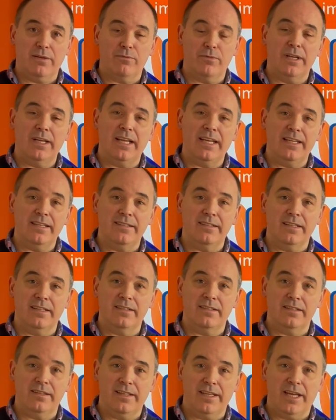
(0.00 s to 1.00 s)
relating
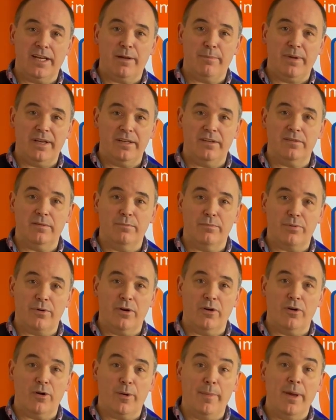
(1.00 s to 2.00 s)
to the animation
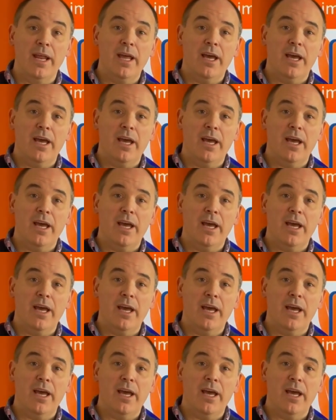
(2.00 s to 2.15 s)
program.